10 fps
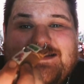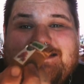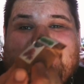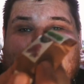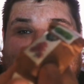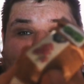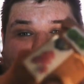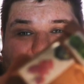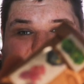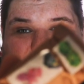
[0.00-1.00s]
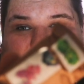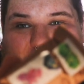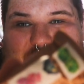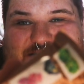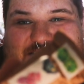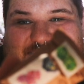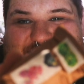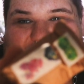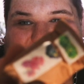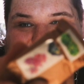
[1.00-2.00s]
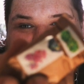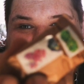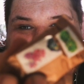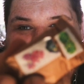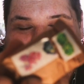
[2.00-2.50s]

succulent washi tape.